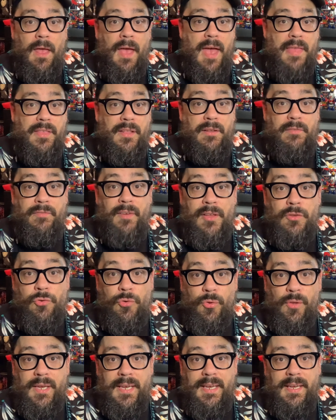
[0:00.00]
and then
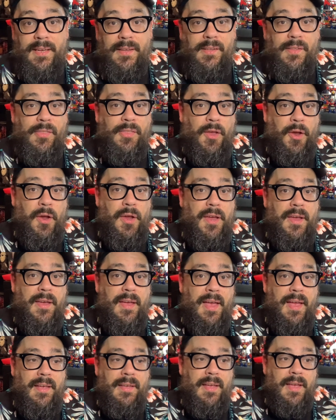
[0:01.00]
eventually the
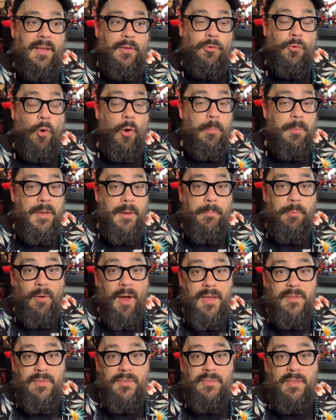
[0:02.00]
exorbitant
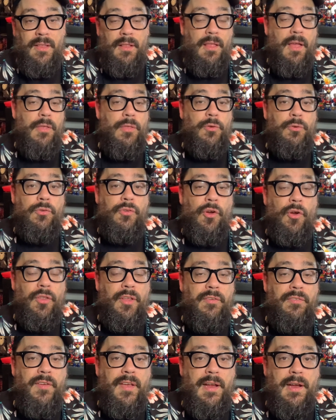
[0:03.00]
prices that a lot of those
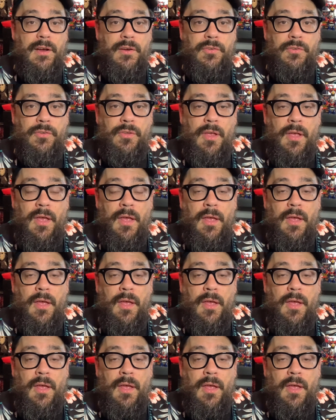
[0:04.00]
early figures